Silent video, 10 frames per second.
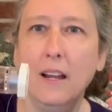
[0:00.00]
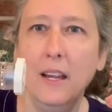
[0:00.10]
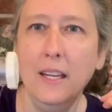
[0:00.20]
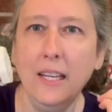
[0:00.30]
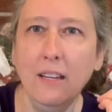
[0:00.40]

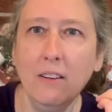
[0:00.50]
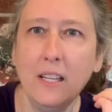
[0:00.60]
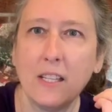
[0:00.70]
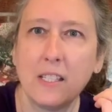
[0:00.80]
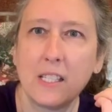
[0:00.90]
And here it
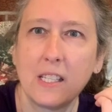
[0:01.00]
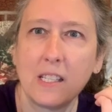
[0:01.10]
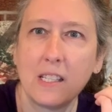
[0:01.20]
is.